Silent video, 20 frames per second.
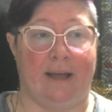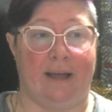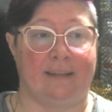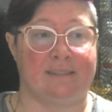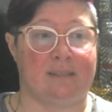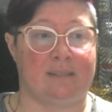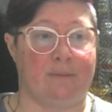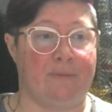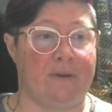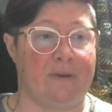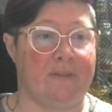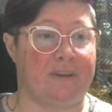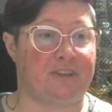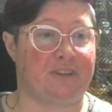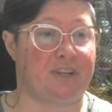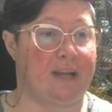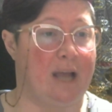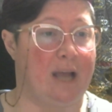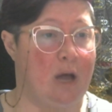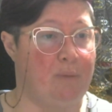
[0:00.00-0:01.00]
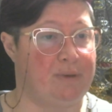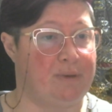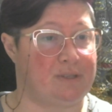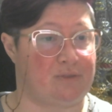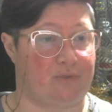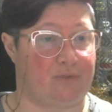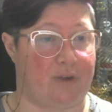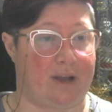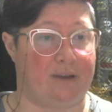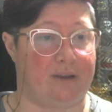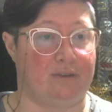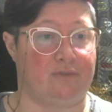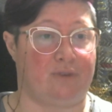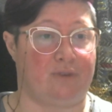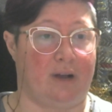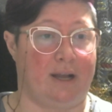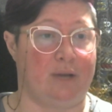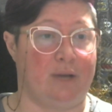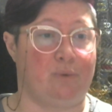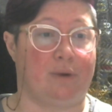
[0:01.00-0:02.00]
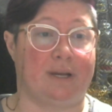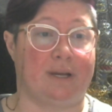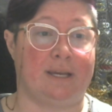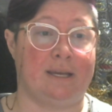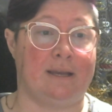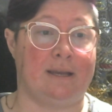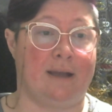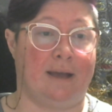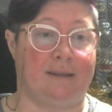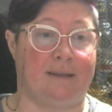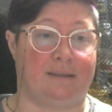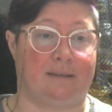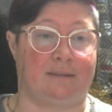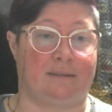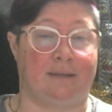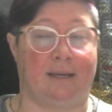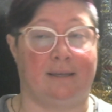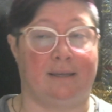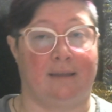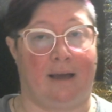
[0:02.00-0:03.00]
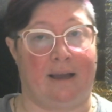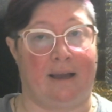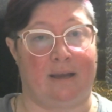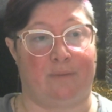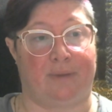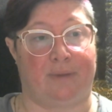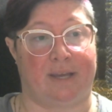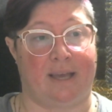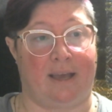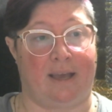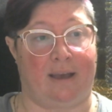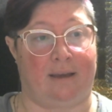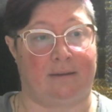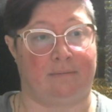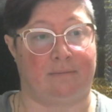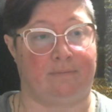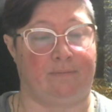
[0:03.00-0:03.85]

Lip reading: and something that should help his friend find where he ended and Laia began.